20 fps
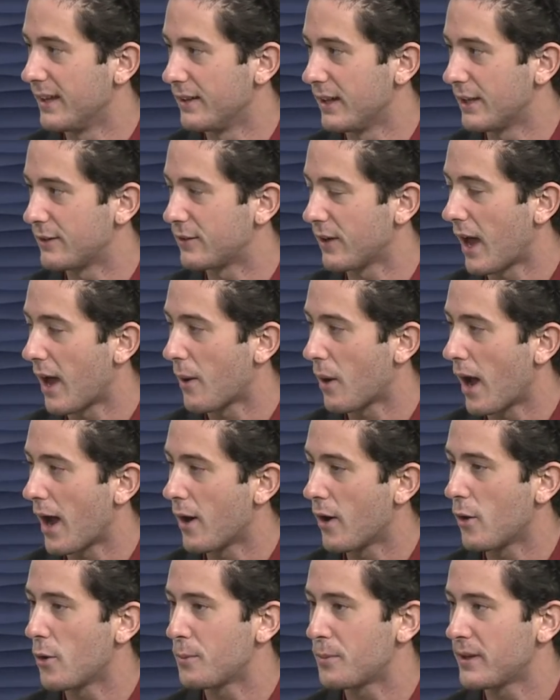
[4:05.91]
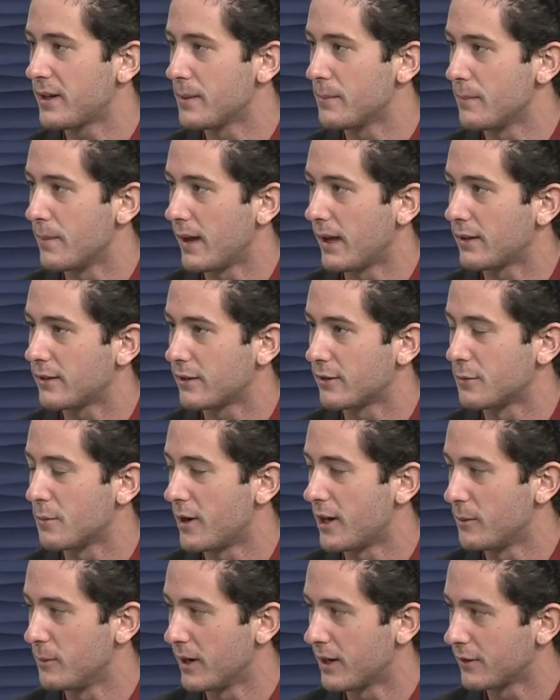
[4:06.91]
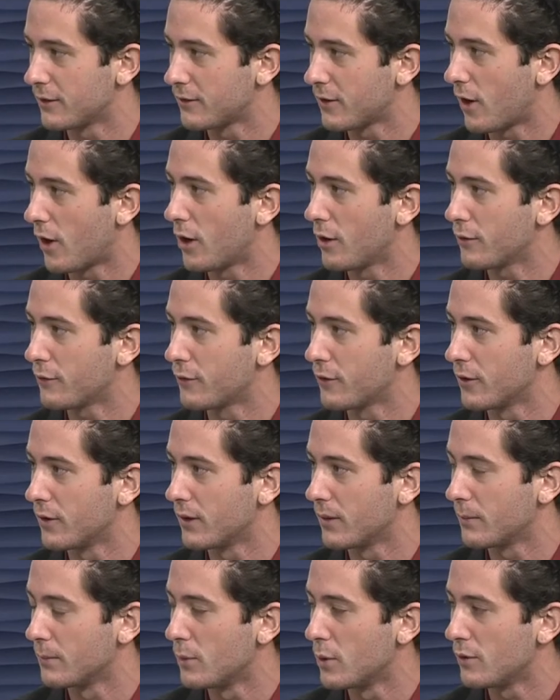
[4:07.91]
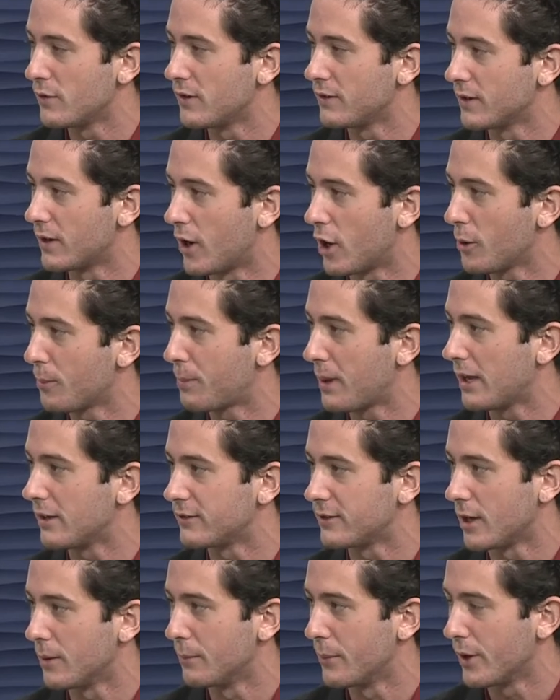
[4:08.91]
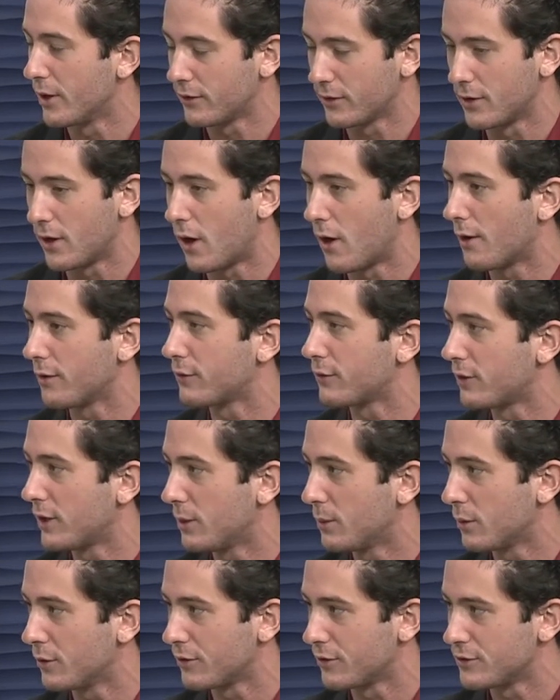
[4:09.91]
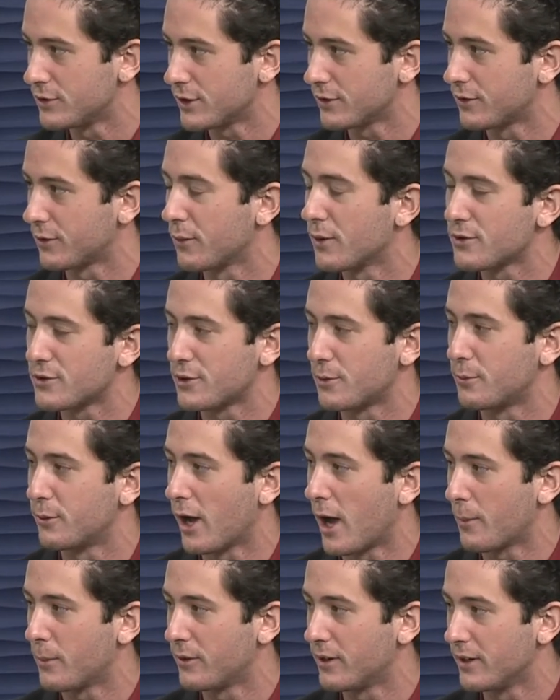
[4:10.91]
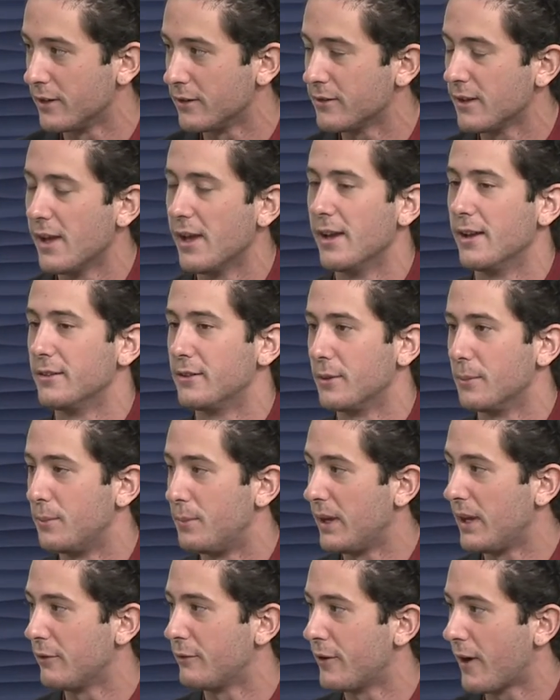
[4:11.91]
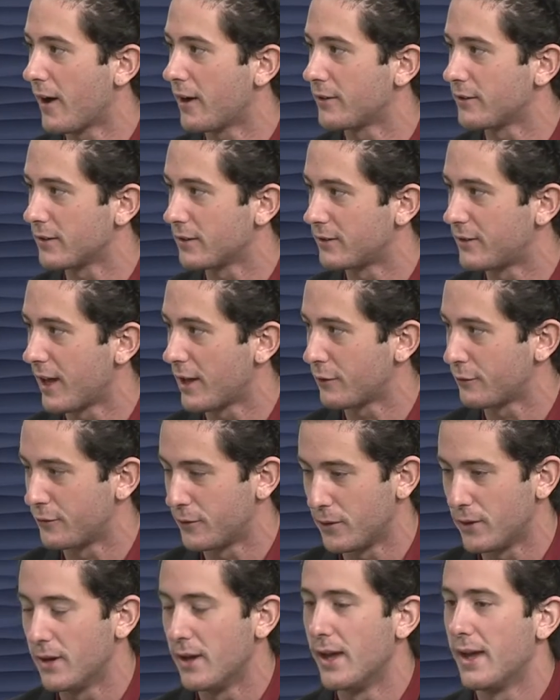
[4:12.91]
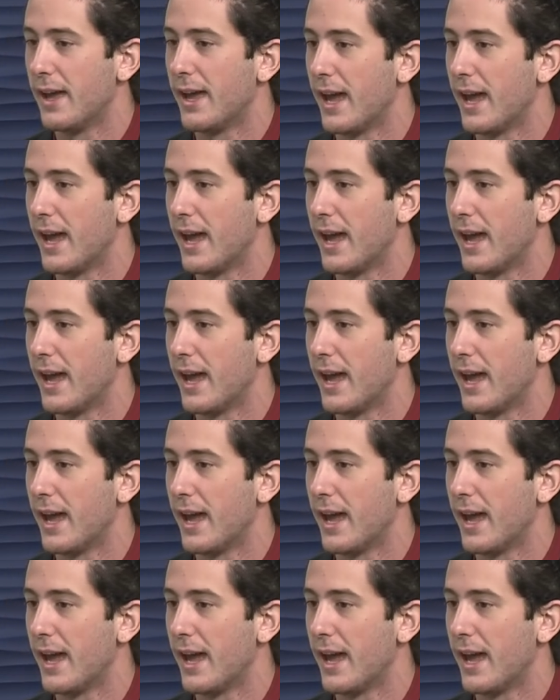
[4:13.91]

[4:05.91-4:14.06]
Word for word: it's I, I, hope that it makes its money because it's hard for movies that aren't based on books and aren't sequels and just original properties to, to be it. very successful.